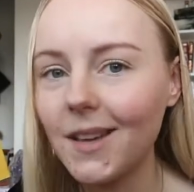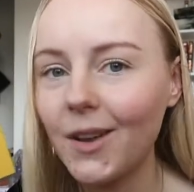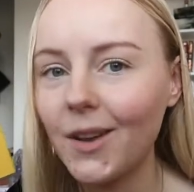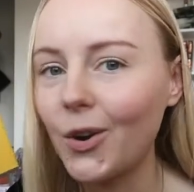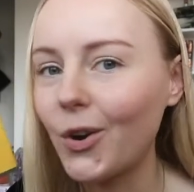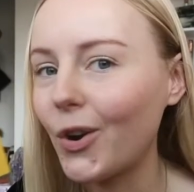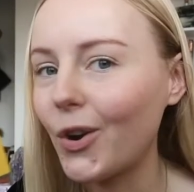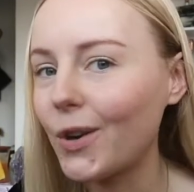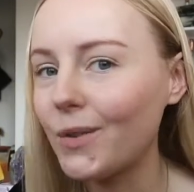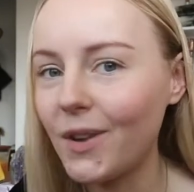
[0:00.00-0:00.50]
and
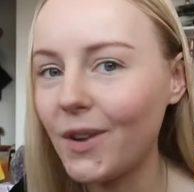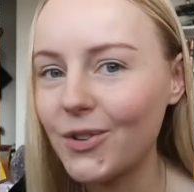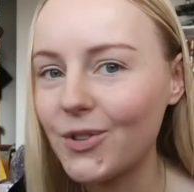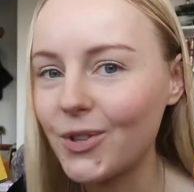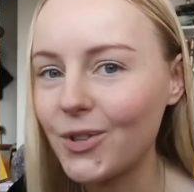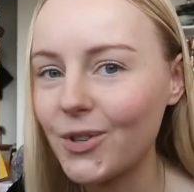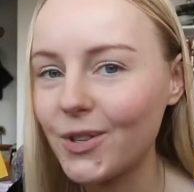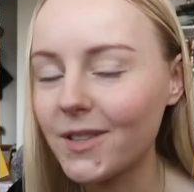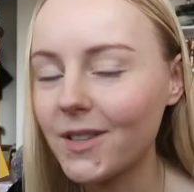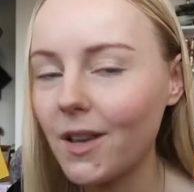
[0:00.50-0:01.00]
her
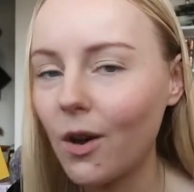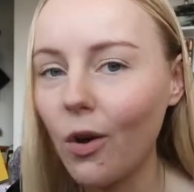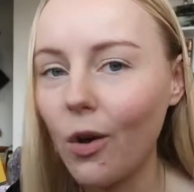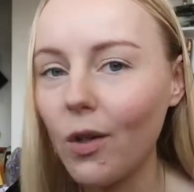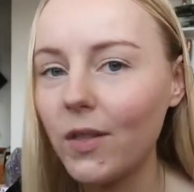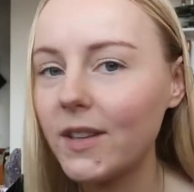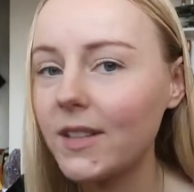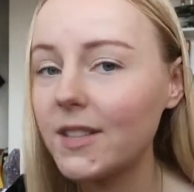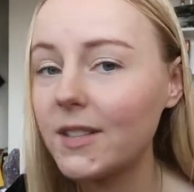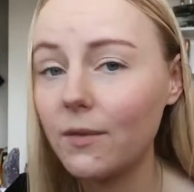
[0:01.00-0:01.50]
adventures and all
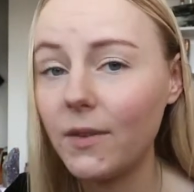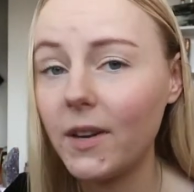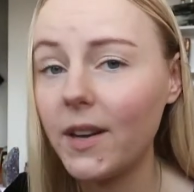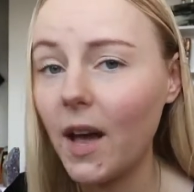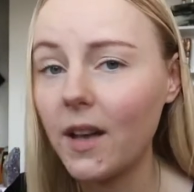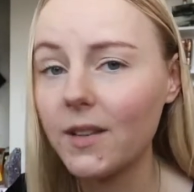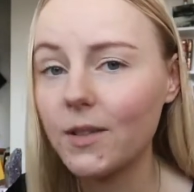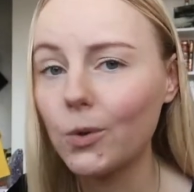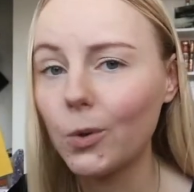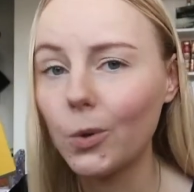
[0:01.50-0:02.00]
these
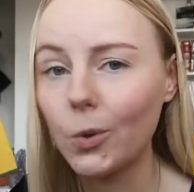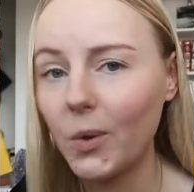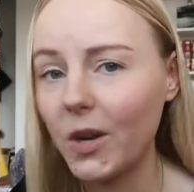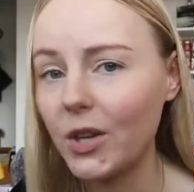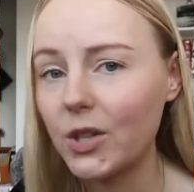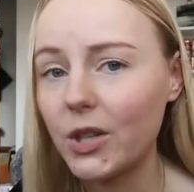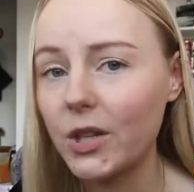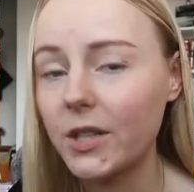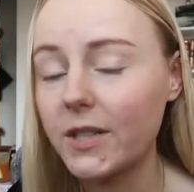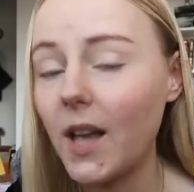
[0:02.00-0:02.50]
fantastical
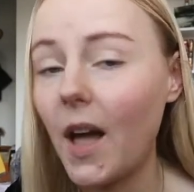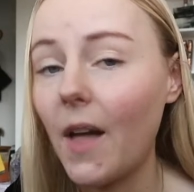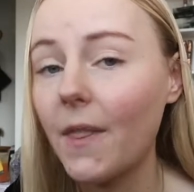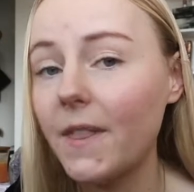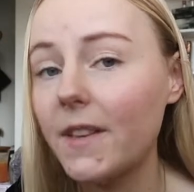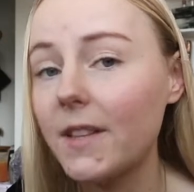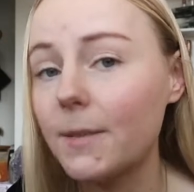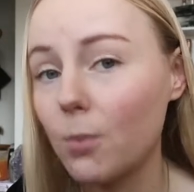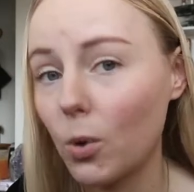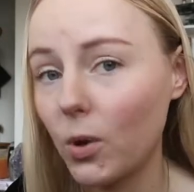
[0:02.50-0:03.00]
creatures at
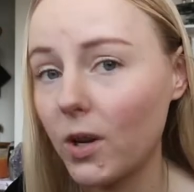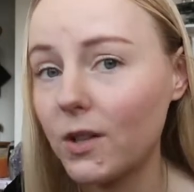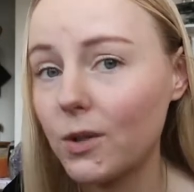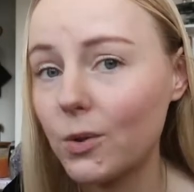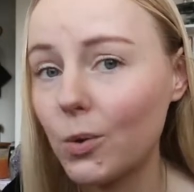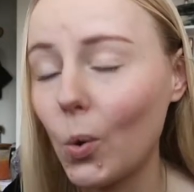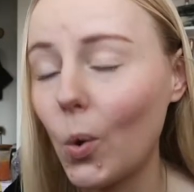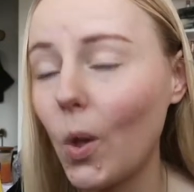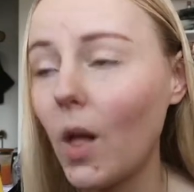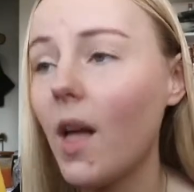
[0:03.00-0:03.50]
this boarding
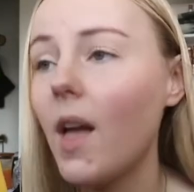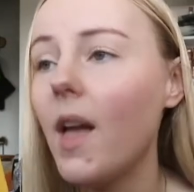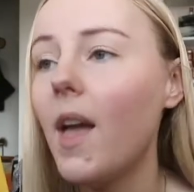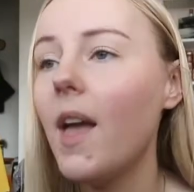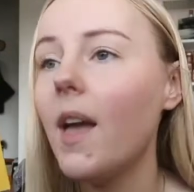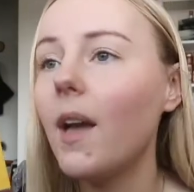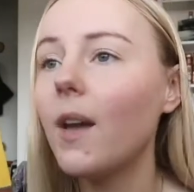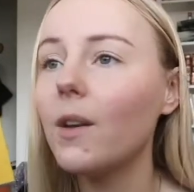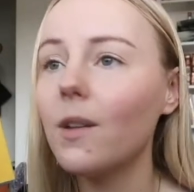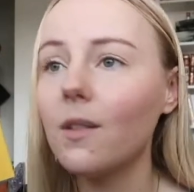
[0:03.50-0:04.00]
school
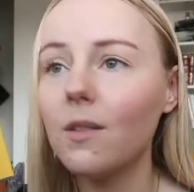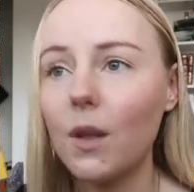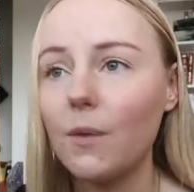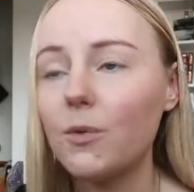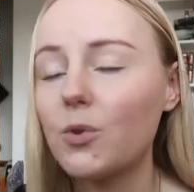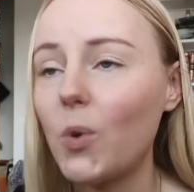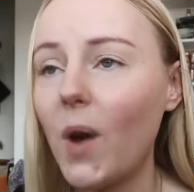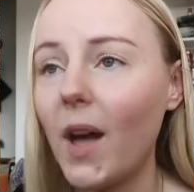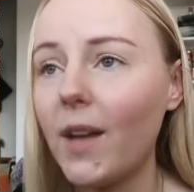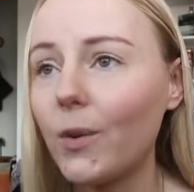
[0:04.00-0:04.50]
love
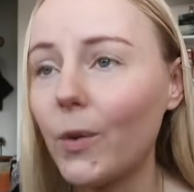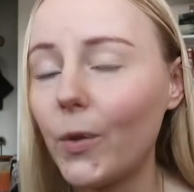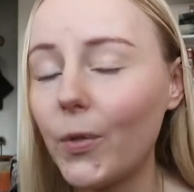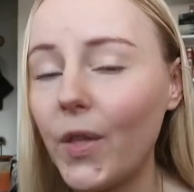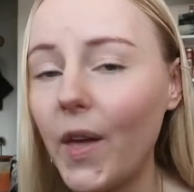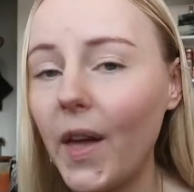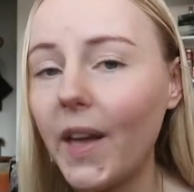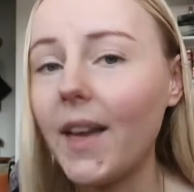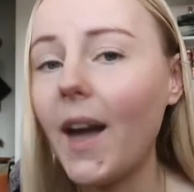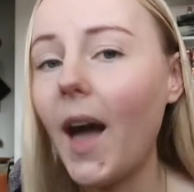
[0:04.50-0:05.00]
triangle
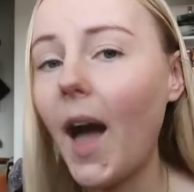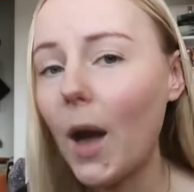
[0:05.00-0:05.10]
thing.